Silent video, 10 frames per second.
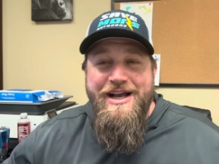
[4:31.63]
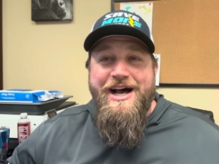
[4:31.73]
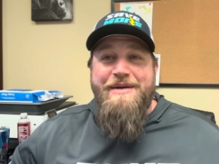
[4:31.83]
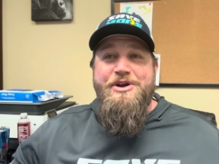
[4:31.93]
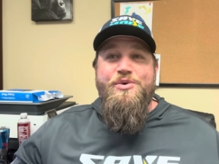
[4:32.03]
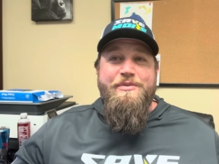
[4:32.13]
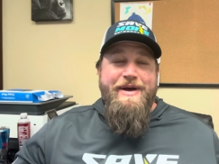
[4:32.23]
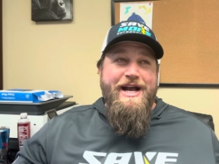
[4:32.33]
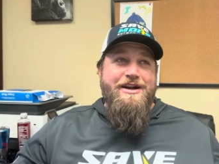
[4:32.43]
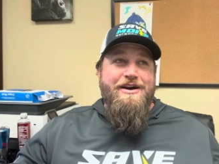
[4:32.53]
I'm going
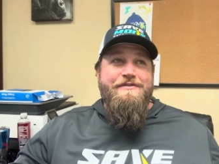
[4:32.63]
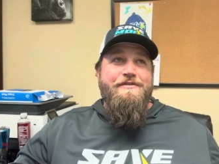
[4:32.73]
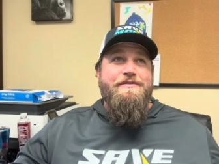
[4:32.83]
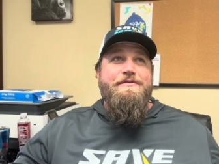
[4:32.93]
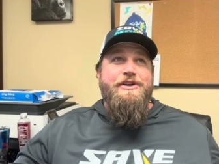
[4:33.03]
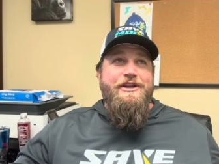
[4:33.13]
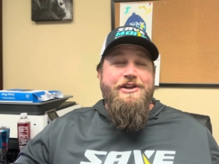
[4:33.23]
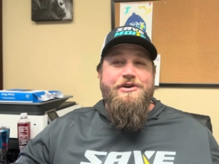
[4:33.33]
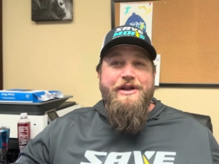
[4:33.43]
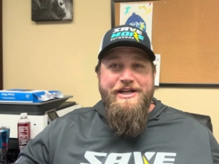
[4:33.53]
back off of, you
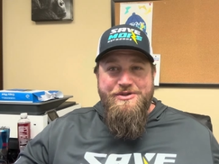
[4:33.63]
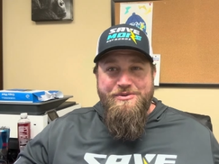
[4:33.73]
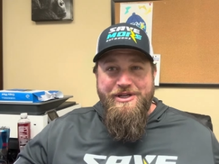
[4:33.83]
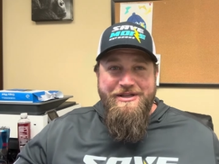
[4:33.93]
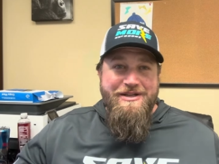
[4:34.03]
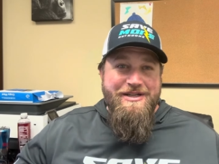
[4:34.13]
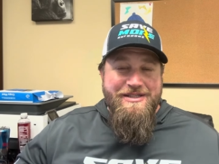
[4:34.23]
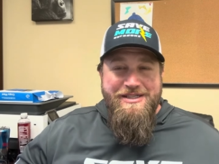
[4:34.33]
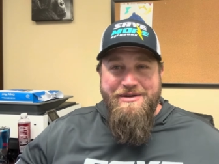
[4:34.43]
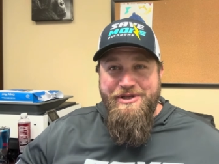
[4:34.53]
know, like 20
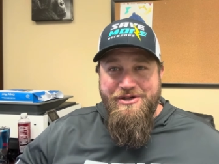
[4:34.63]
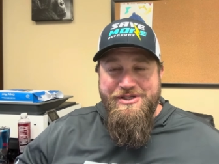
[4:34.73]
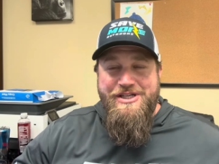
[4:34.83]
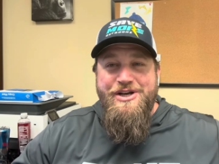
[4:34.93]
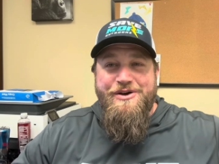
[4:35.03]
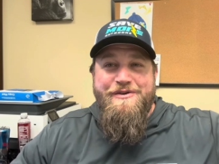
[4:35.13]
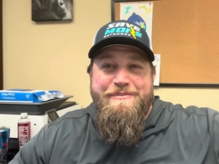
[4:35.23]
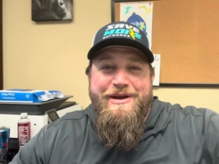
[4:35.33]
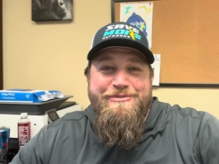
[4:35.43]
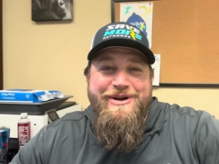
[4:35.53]
something years ago of
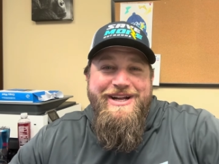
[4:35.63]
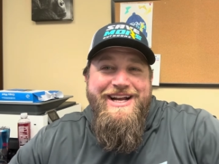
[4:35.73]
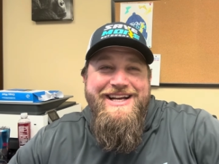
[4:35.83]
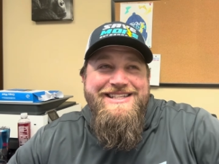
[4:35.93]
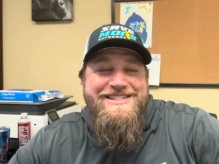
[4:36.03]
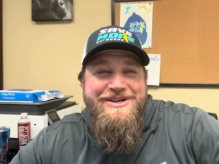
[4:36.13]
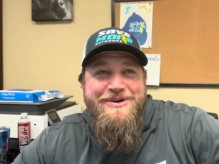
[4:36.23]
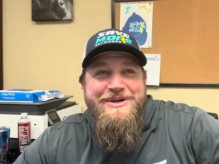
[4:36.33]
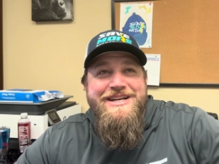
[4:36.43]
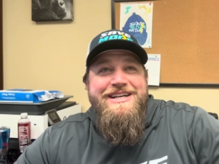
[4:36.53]
memory, guys.
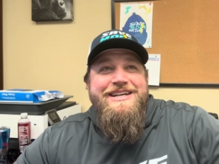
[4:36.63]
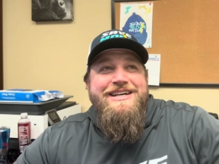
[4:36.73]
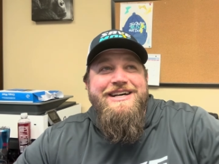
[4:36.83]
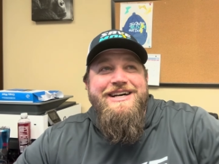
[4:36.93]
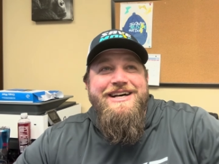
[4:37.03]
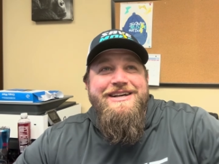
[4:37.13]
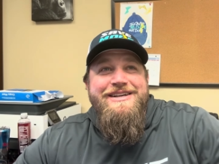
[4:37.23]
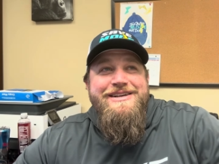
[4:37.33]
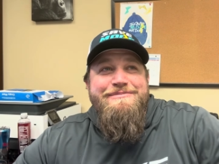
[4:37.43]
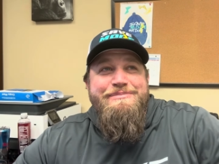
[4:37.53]
So,
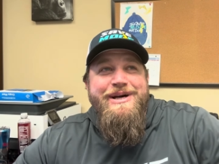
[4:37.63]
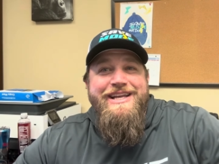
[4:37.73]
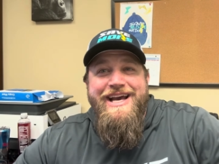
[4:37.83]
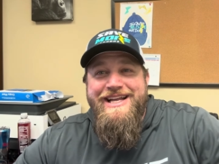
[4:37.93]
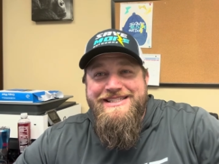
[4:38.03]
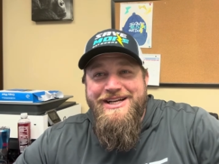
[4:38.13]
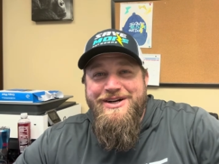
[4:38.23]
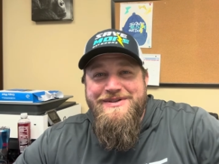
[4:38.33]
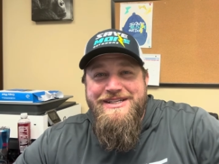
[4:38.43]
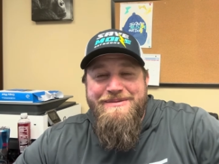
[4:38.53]
but yeah, it said
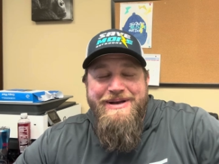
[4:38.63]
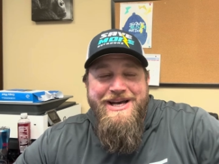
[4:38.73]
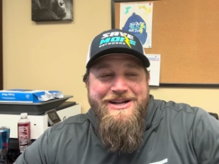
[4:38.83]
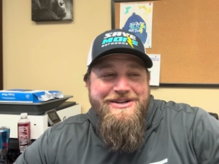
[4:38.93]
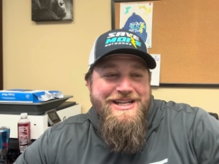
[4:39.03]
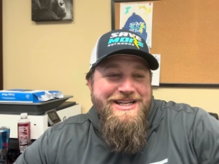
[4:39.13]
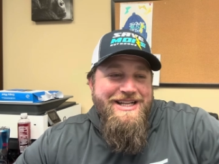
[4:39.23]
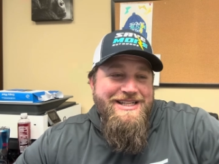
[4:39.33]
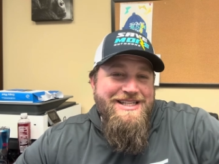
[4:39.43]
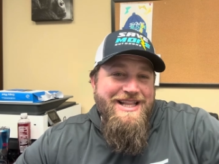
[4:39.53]
over 10 pounders.
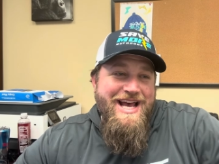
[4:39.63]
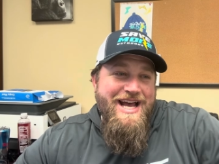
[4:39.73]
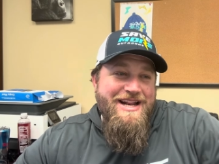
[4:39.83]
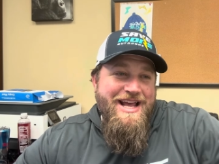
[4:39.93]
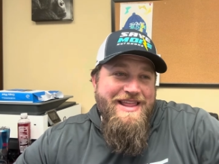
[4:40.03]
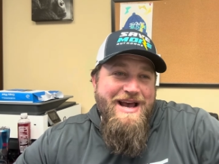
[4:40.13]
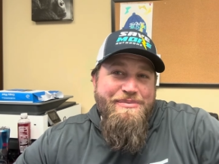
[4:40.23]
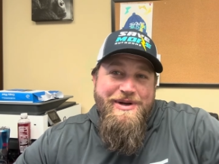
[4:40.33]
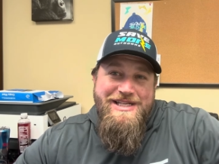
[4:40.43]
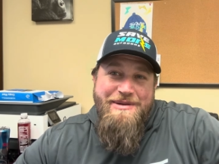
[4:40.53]
And to that, at that
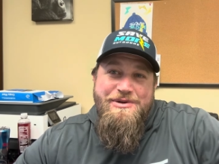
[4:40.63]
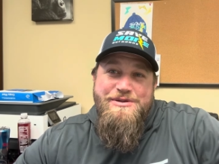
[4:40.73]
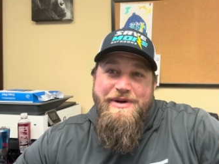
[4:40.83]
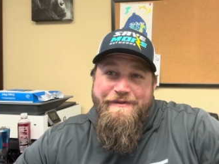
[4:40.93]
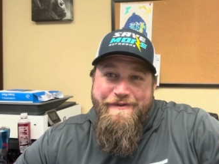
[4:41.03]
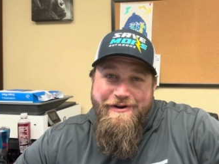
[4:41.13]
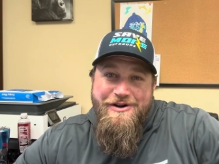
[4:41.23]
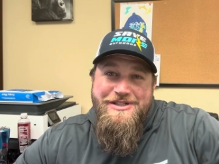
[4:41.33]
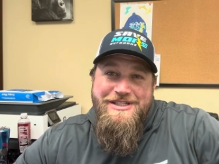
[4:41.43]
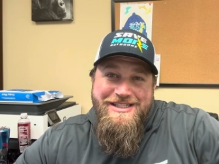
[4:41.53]
point in time, it was my
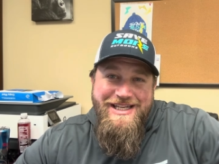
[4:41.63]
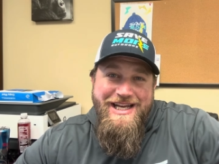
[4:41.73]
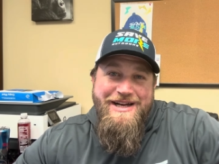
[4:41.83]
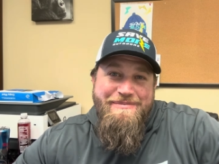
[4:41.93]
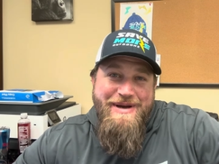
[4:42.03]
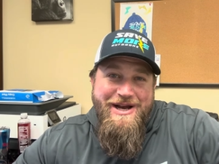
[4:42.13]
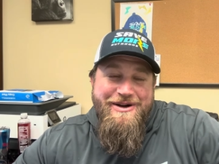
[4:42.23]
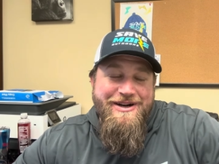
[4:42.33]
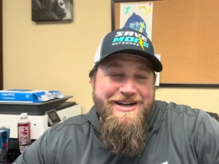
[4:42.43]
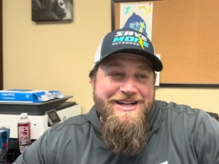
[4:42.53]
first 10 pounder.